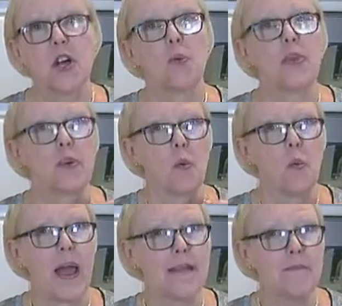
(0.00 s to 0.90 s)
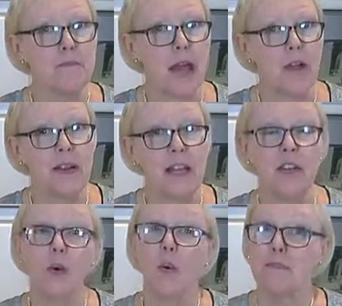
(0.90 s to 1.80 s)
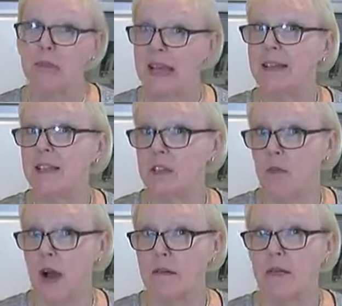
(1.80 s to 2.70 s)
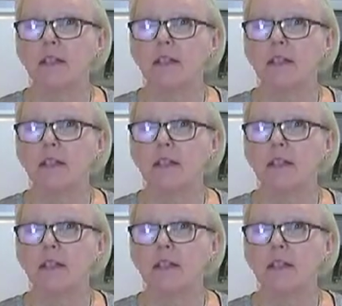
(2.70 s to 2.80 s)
with a wet marinade or a pasty rub,